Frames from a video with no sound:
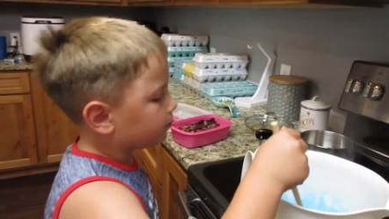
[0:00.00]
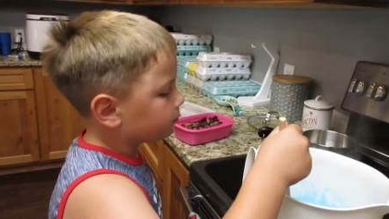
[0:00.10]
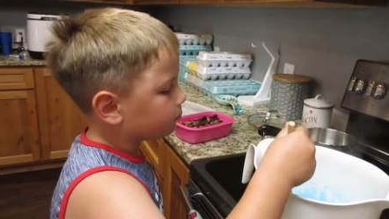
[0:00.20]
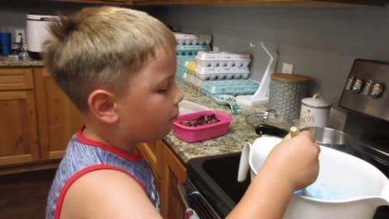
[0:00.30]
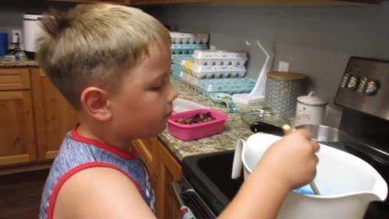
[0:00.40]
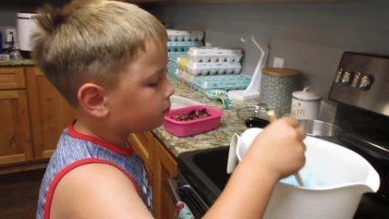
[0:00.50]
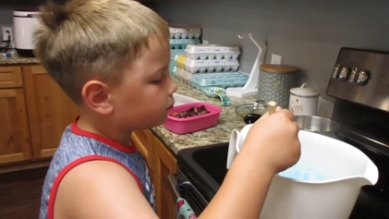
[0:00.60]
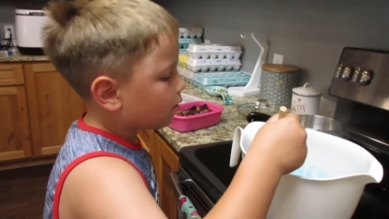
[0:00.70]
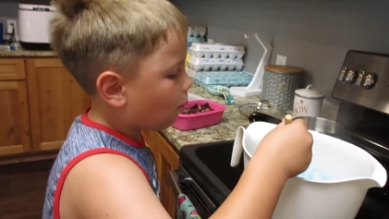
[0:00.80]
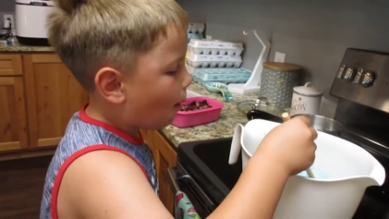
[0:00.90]
jelly, huh?
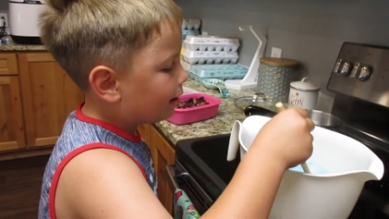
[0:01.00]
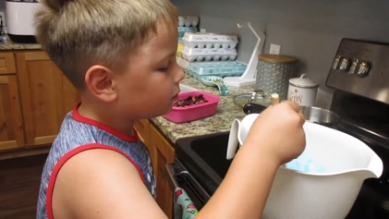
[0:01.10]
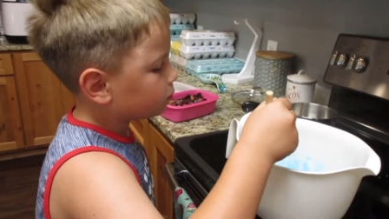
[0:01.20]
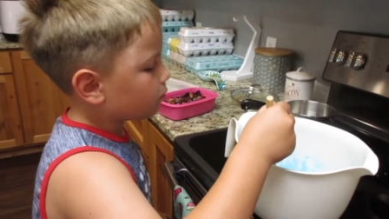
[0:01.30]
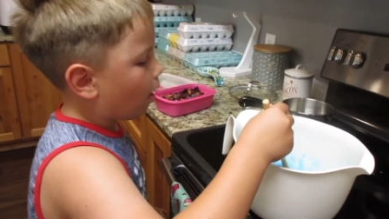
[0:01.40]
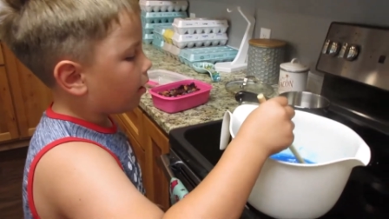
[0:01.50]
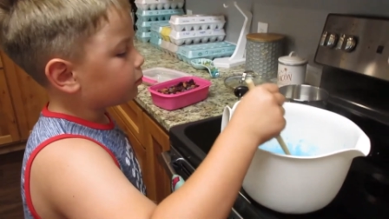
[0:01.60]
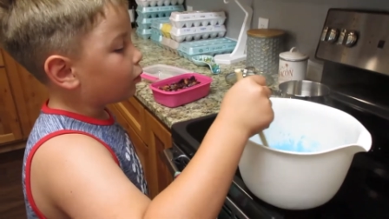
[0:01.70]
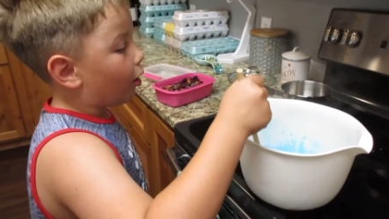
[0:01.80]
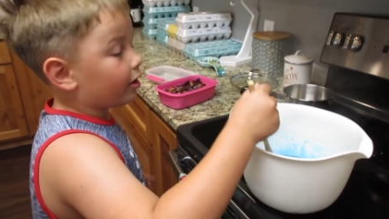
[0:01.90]

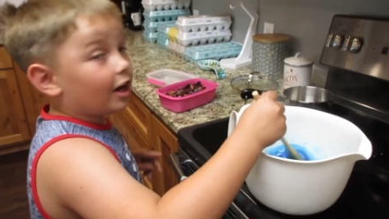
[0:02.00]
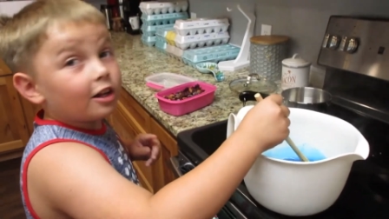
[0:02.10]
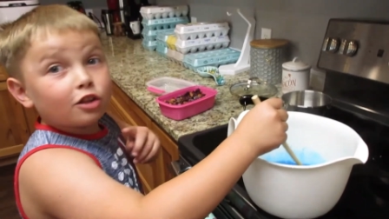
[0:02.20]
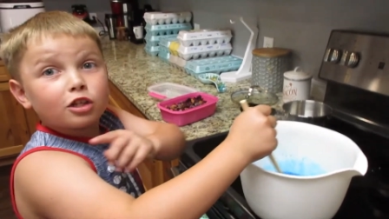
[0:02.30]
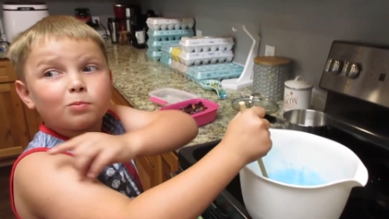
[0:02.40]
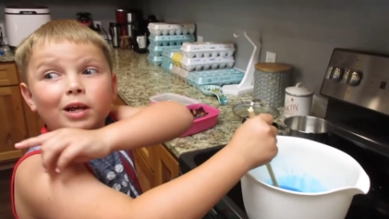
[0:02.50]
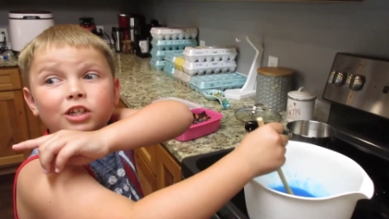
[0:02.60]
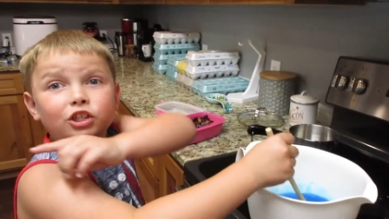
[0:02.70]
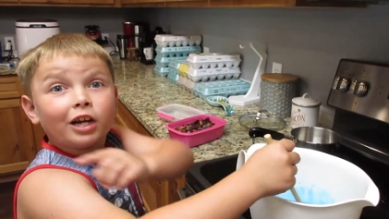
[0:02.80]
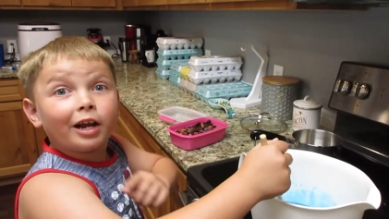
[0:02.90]
Oh yeah, and the space
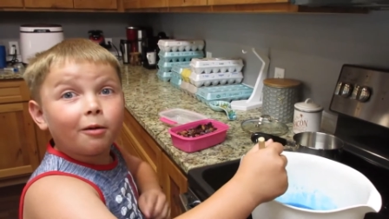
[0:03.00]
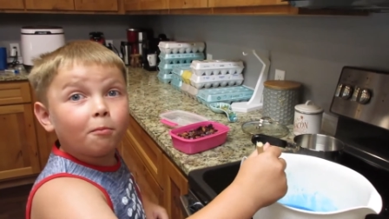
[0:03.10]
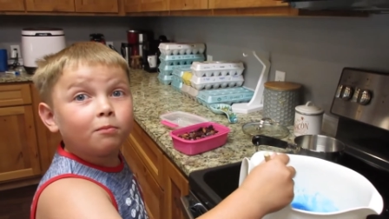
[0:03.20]
jam.